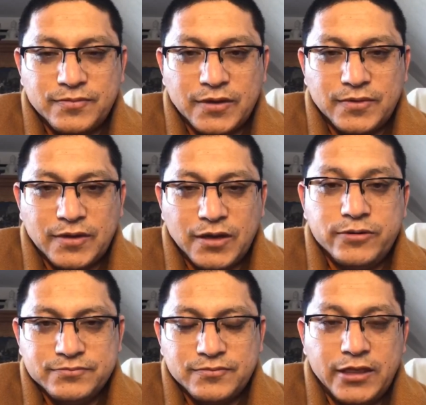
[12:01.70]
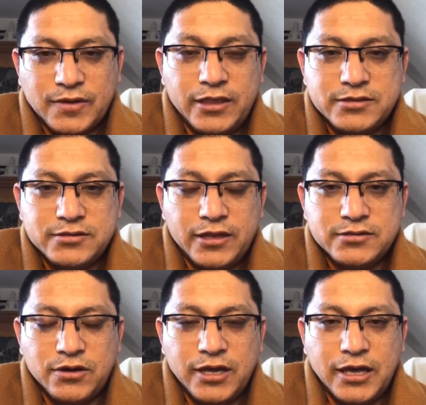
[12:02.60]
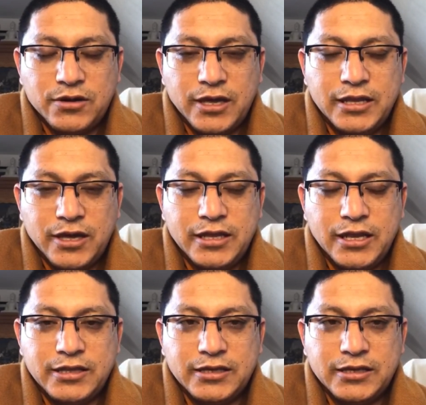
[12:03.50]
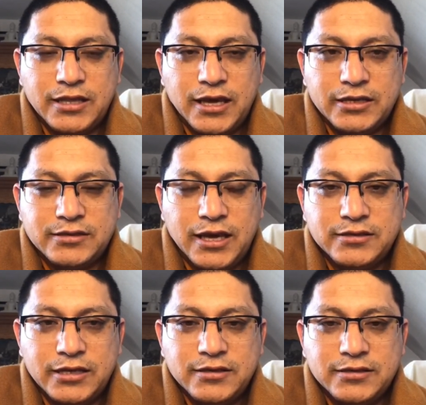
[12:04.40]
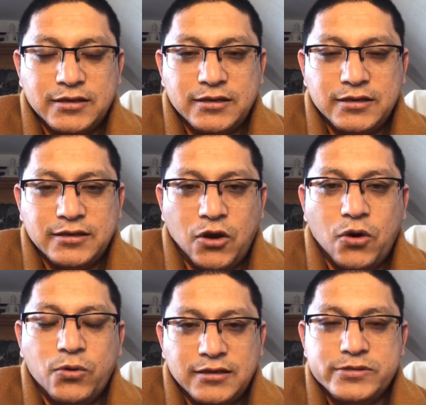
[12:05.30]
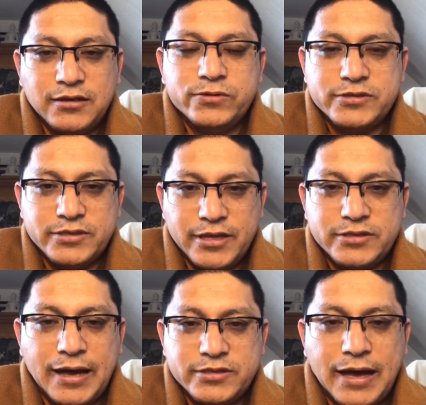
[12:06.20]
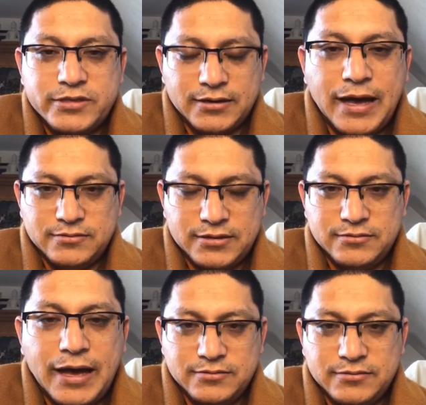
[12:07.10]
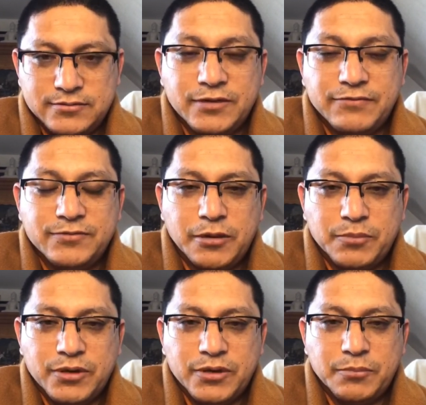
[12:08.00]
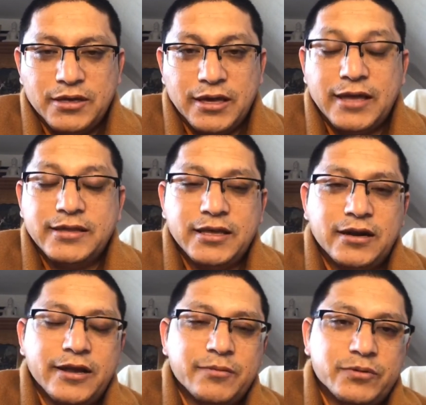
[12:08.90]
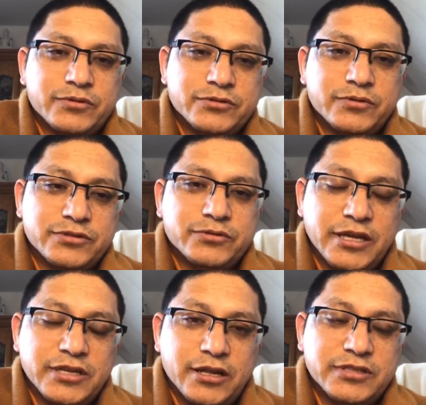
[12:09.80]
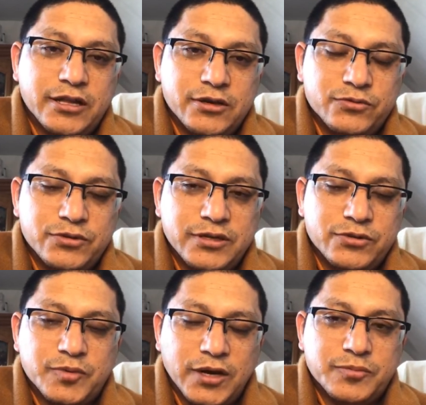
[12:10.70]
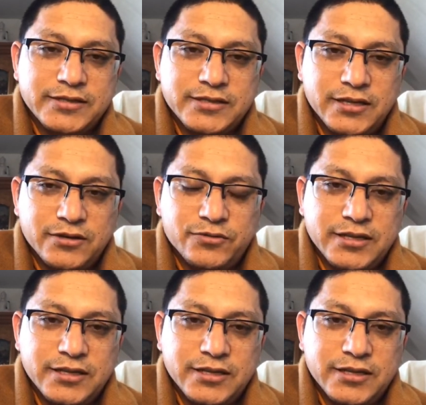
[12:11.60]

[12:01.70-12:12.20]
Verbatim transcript: all the feathers anything that uh, holds them back they have given up and they are able to stay alone and practice alone